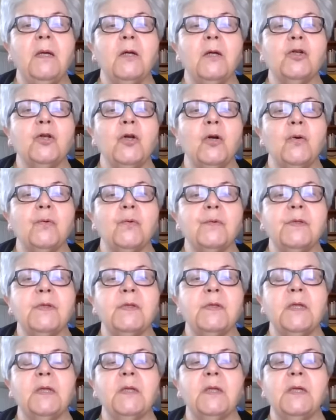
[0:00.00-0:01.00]
shows
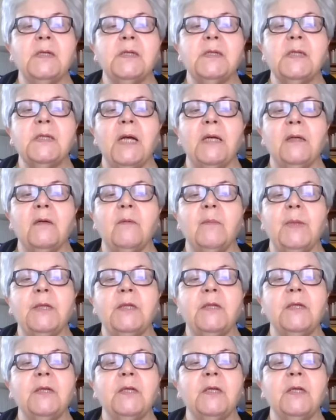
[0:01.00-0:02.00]
that his Dark
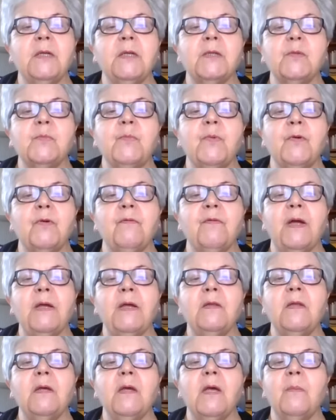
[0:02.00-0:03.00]
Materials
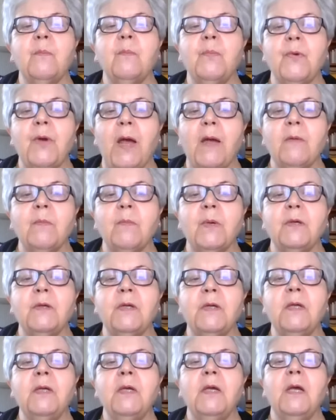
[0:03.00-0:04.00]
provide a
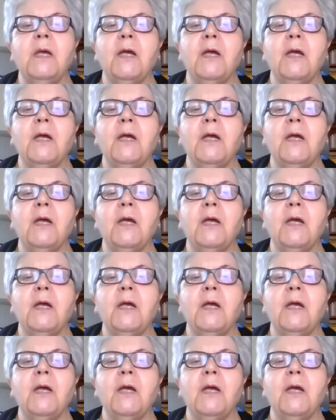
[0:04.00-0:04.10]
primary,